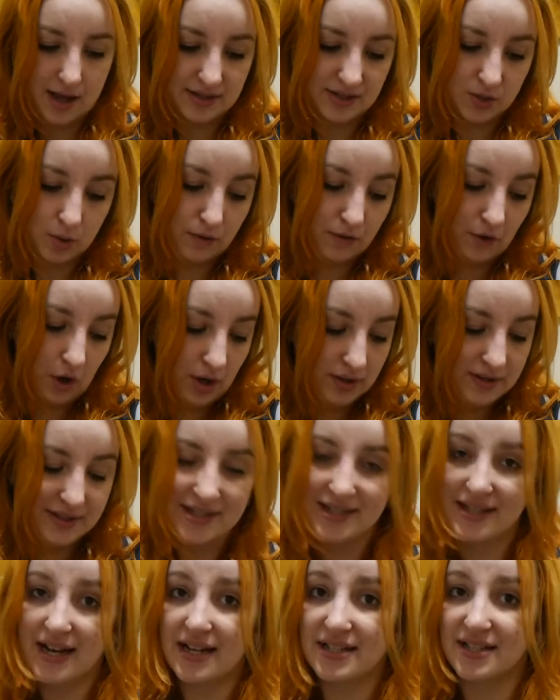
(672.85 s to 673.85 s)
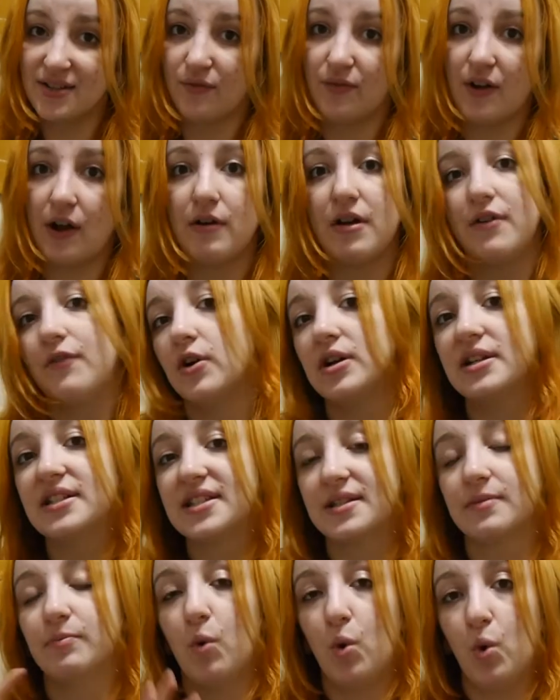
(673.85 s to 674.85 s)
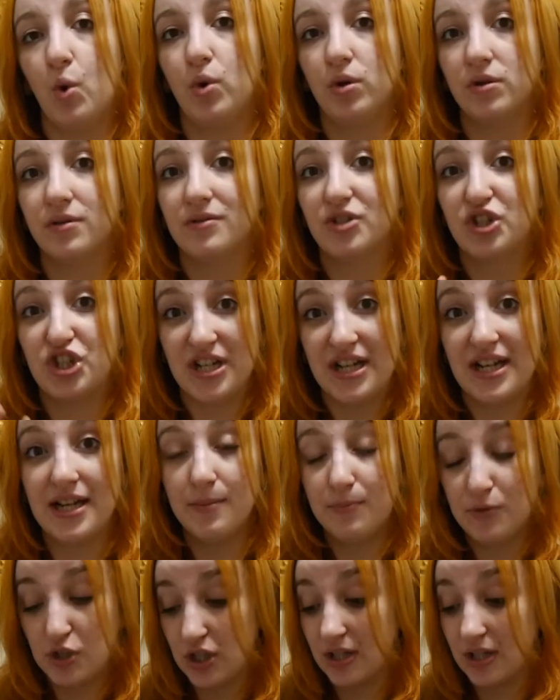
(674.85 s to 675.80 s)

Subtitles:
So if Hun stays a very, very small sheep,